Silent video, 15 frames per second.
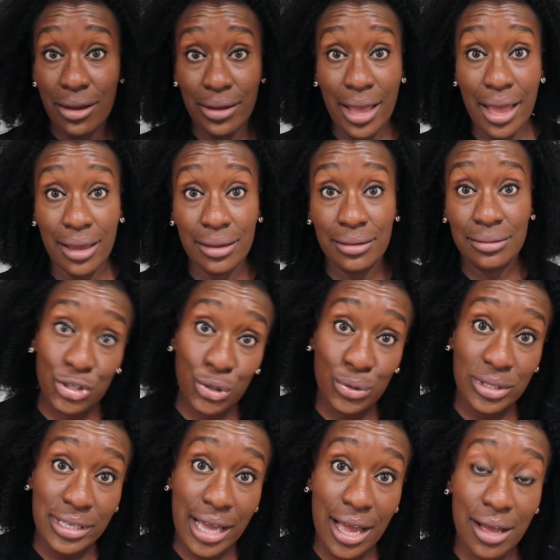Okay, 2
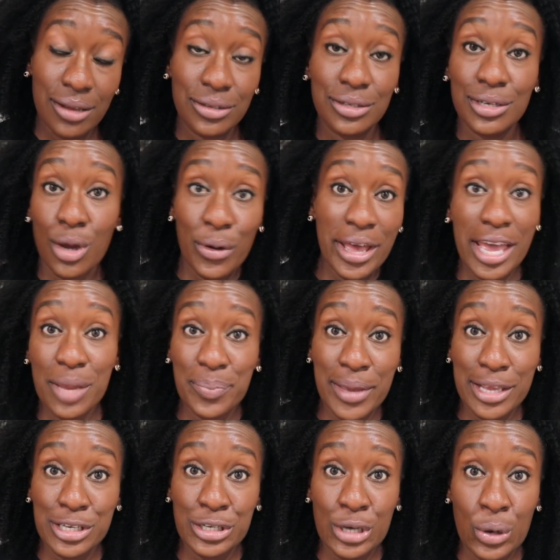styles, no
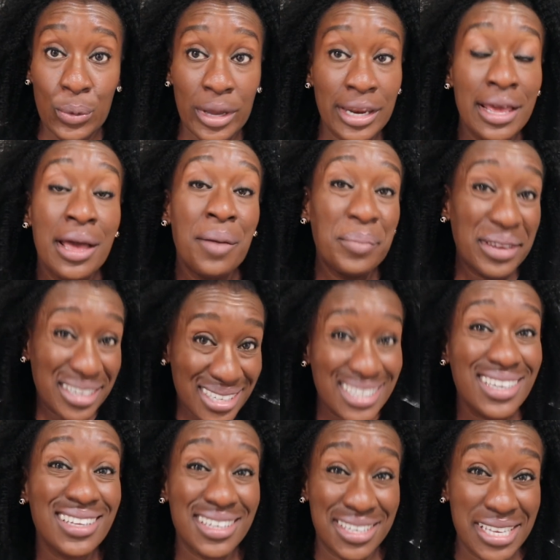headband showing, but it's
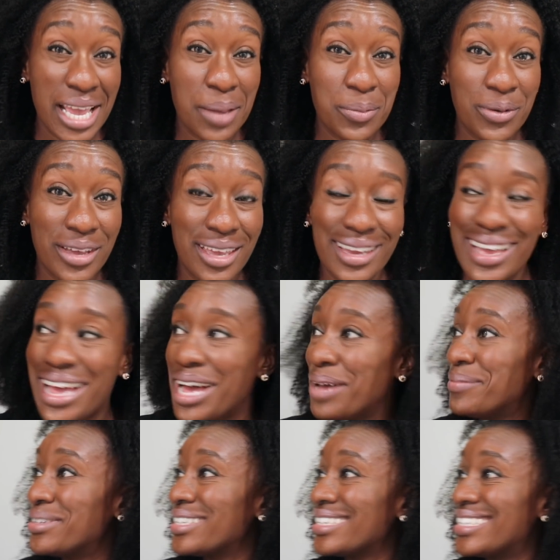still the same wig.
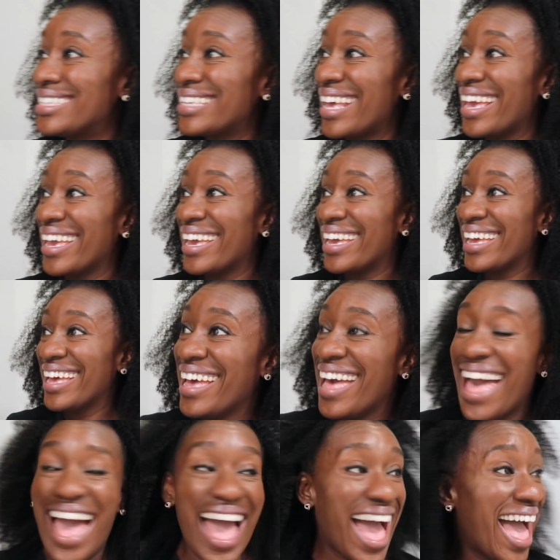I'm just saying.
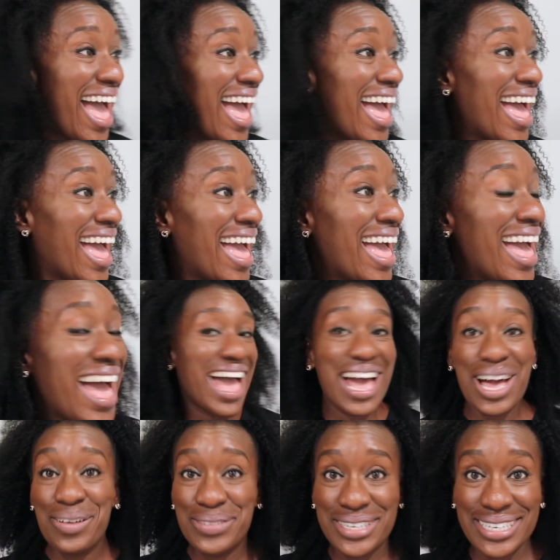
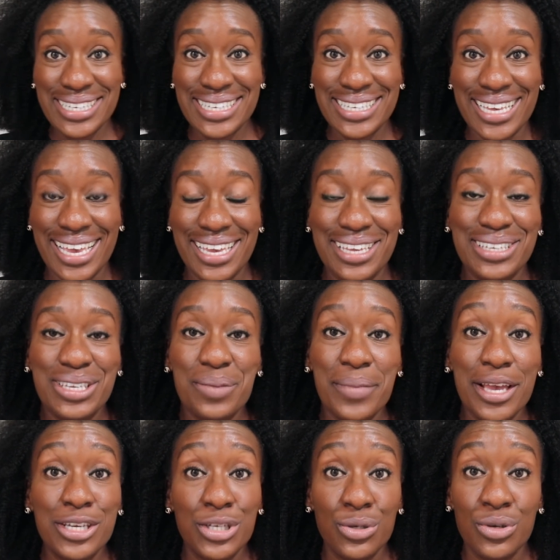I'm just saying. So
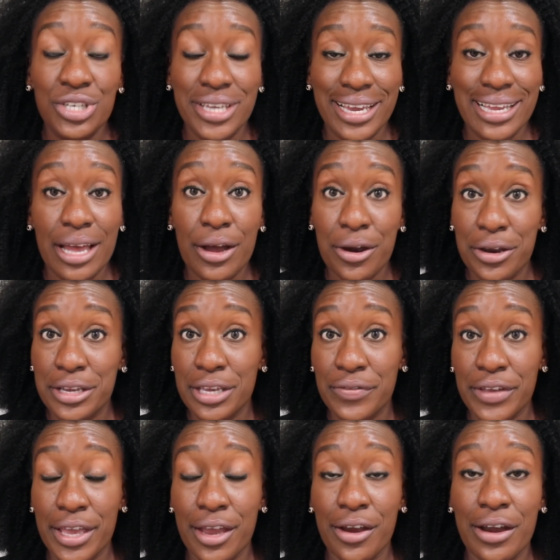make sure you check out
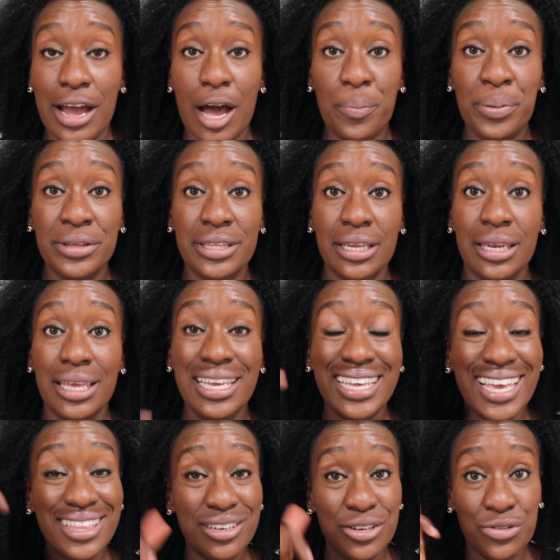HerGivenHair. I'll put the link
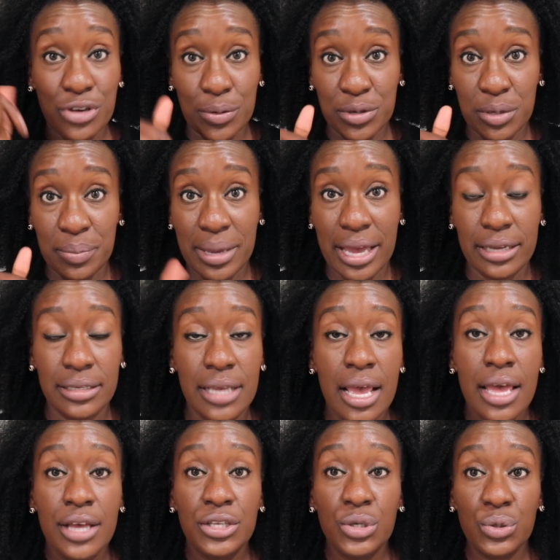in the description box
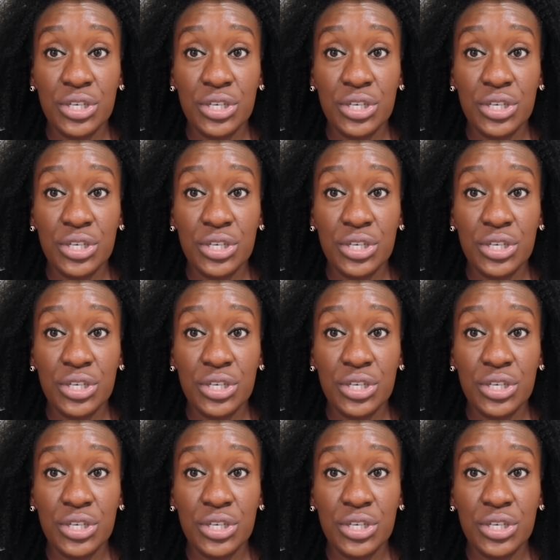to